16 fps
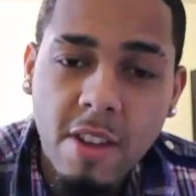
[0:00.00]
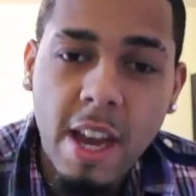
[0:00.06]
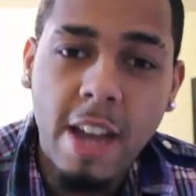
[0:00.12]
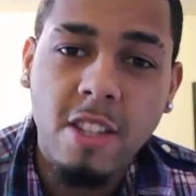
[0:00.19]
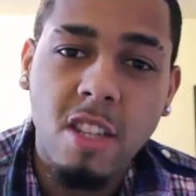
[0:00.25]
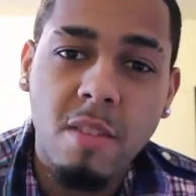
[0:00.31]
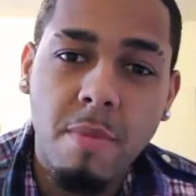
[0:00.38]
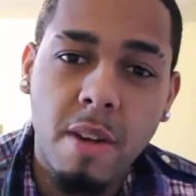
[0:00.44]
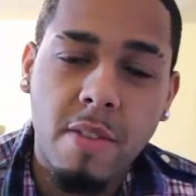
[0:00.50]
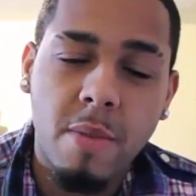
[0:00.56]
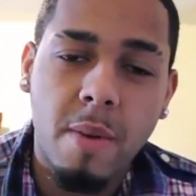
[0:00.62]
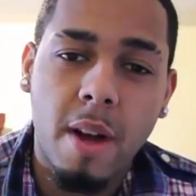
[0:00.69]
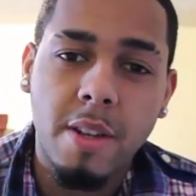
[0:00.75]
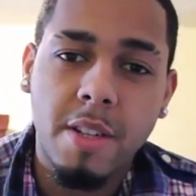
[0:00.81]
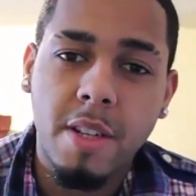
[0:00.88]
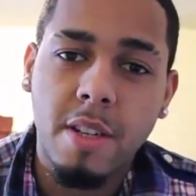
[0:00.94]
you guys so much for
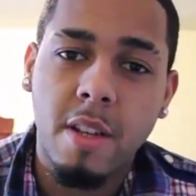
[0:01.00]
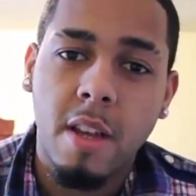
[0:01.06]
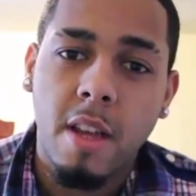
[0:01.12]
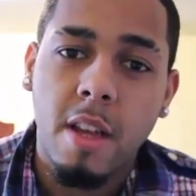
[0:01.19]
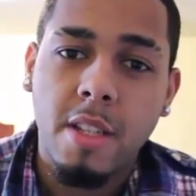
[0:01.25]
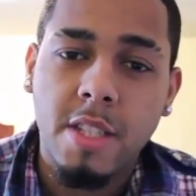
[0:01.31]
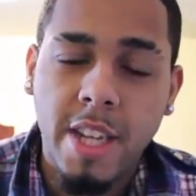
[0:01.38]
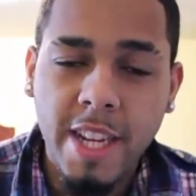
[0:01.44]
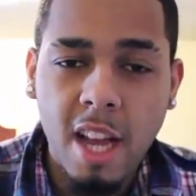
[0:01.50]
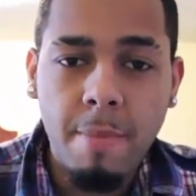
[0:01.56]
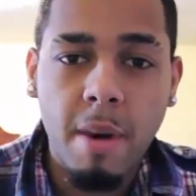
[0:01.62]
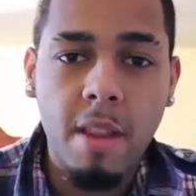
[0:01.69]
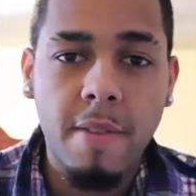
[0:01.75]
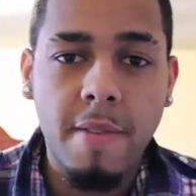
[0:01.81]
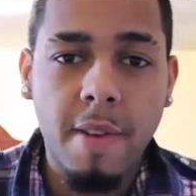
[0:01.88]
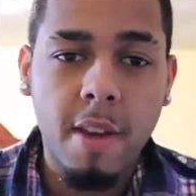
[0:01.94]
watching. Check out my
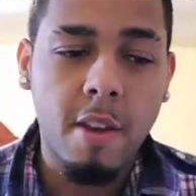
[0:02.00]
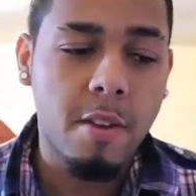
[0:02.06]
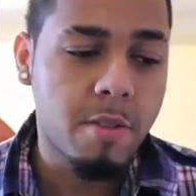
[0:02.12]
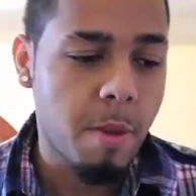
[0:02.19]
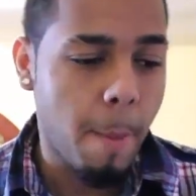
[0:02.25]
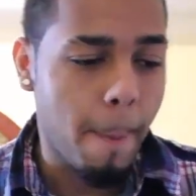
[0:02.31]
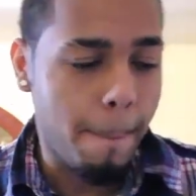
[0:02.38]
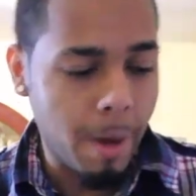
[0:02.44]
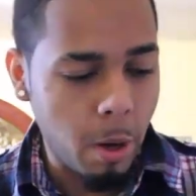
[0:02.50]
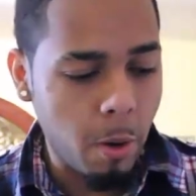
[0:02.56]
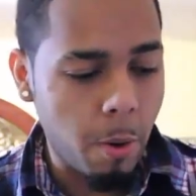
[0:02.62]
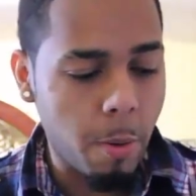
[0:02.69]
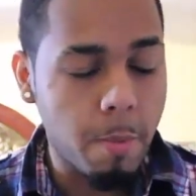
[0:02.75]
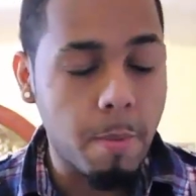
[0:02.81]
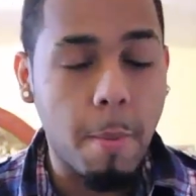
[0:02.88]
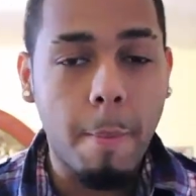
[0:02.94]
other videos.
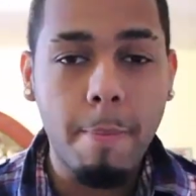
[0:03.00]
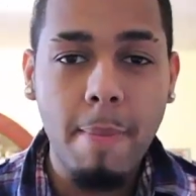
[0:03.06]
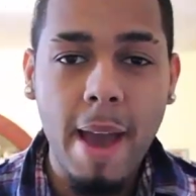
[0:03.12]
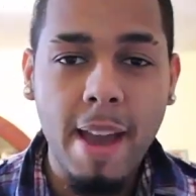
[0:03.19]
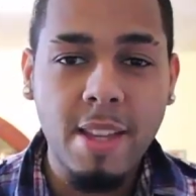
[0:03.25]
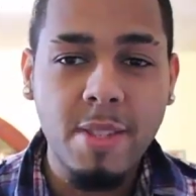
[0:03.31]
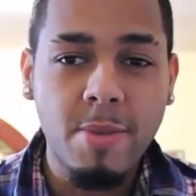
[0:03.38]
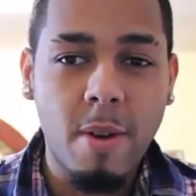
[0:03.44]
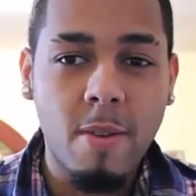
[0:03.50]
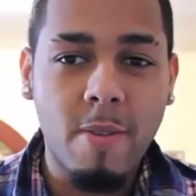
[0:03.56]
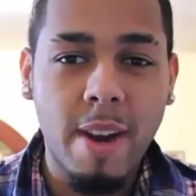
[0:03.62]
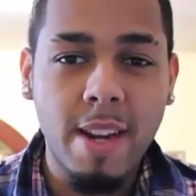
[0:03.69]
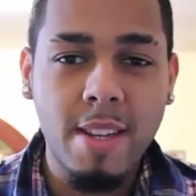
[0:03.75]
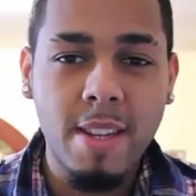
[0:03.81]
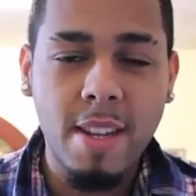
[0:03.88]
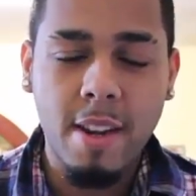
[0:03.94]
Boom, Maxwell
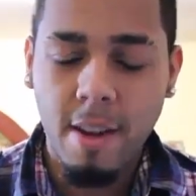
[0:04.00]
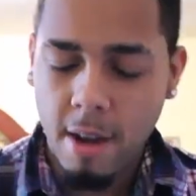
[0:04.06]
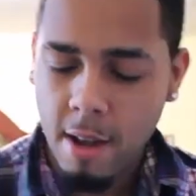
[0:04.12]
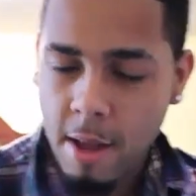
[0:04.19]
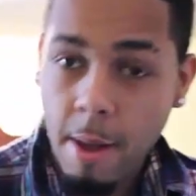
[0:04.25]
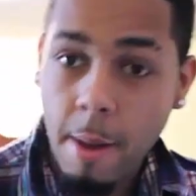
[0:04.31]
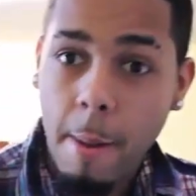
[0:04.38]
right there.